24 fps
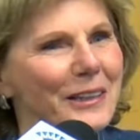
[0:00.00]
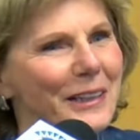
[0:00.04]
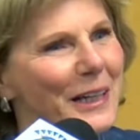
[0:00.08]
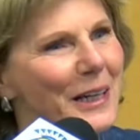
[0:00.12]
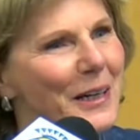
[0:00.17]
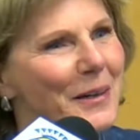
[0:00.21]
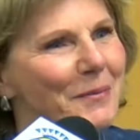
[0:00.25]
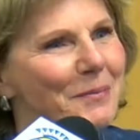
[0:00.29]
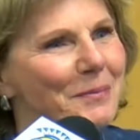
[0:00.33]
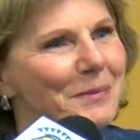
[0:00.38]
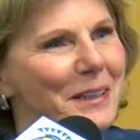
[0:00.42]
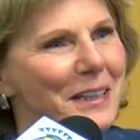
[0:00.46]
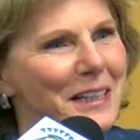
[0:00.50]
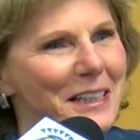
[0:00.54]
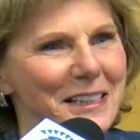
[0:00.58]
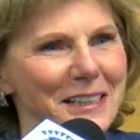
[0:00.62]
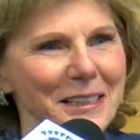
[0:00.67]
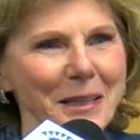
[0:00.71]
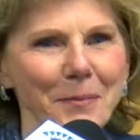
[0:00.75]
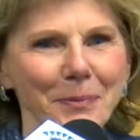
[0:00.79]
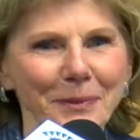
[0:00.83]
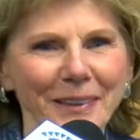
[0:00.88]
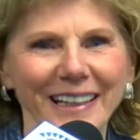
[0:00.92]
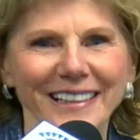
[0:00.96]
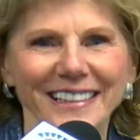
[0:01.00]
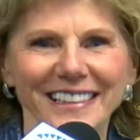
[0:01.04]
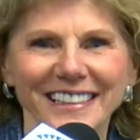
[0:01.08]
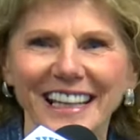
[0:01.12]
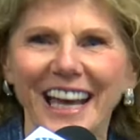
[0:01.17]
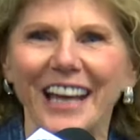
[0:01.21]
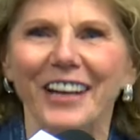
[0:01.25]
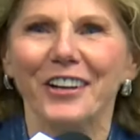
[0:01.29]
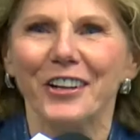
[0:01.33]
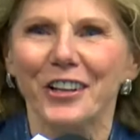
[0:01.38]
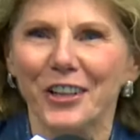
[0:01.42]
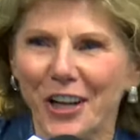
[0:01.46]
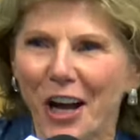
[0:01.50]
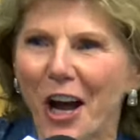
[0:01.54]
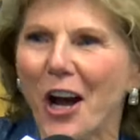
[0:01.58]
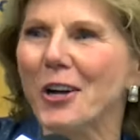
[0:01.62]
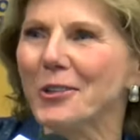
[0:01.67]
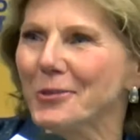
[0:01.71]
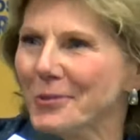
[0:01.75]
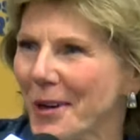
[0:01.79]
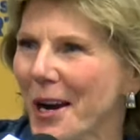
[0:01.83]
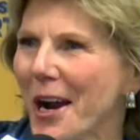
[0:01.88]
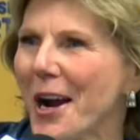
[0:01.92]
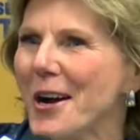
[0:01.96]
welcome to the Simpkins Center, the
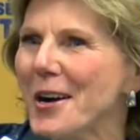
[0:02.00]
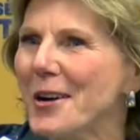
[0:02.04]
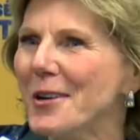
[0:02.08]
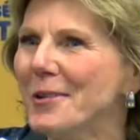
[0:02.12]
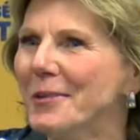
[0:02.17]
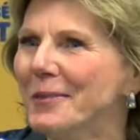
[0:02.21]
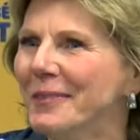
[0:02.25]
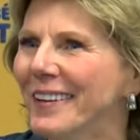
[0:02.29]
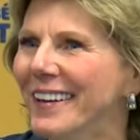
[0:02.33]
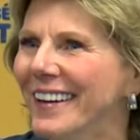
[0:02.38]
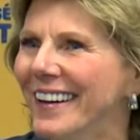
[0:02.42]
Gold Room.